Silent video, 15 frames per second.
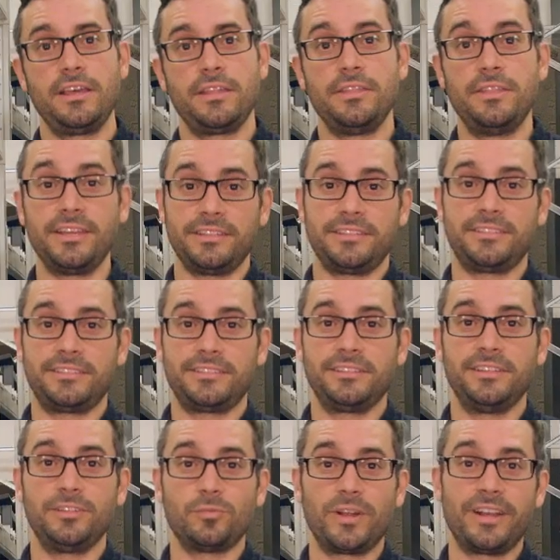This
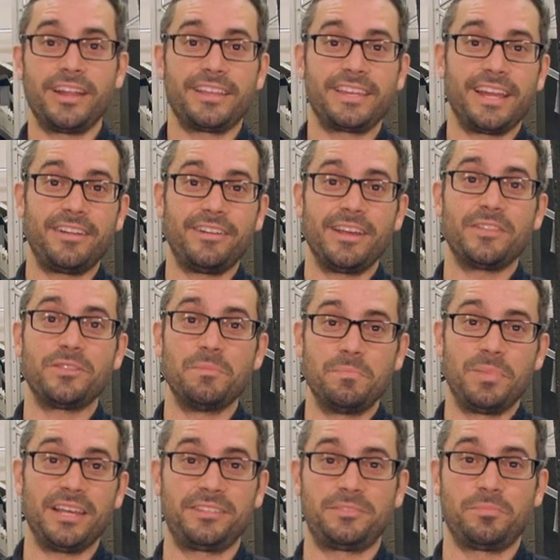is where I carried out the
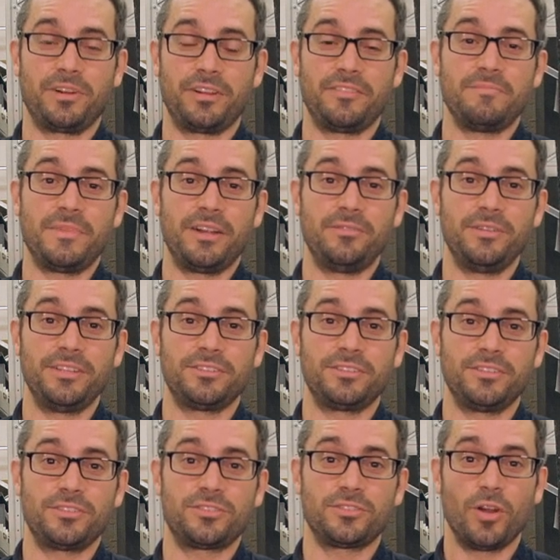best part of my
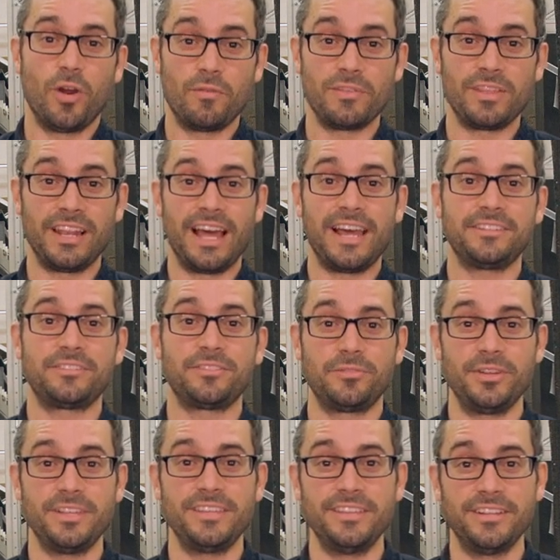research over the last
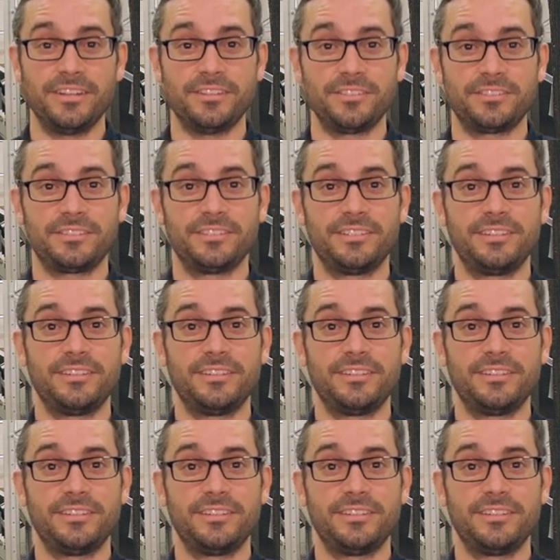three years.